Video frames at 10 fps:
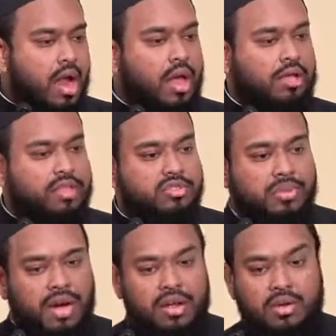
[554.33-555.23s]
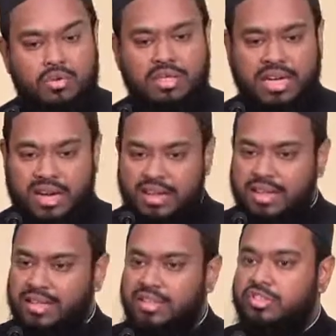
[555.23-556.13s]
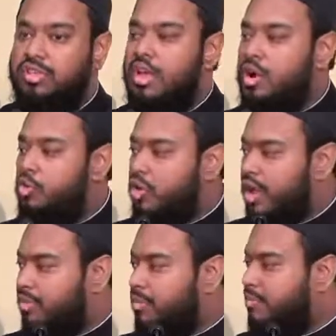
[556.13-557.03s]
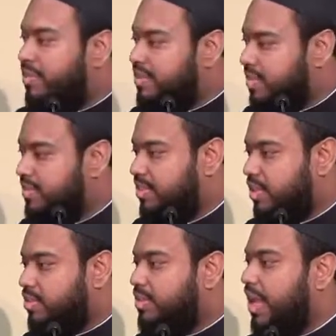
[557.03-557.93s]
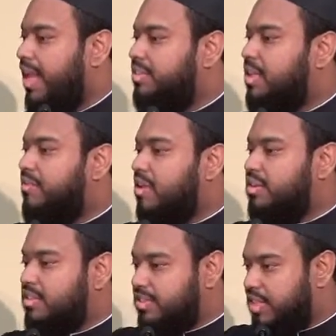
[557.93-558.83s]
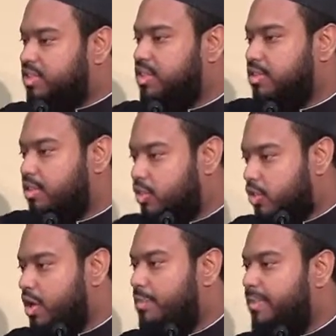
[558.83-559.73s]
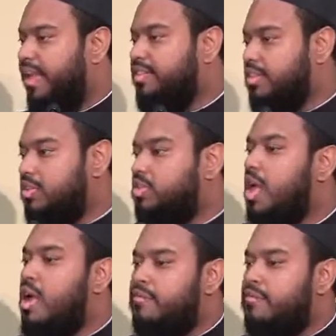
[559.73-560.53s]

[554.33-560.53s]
Allah subhanahu wa ta'ala in this realm of existence has given us essentially three places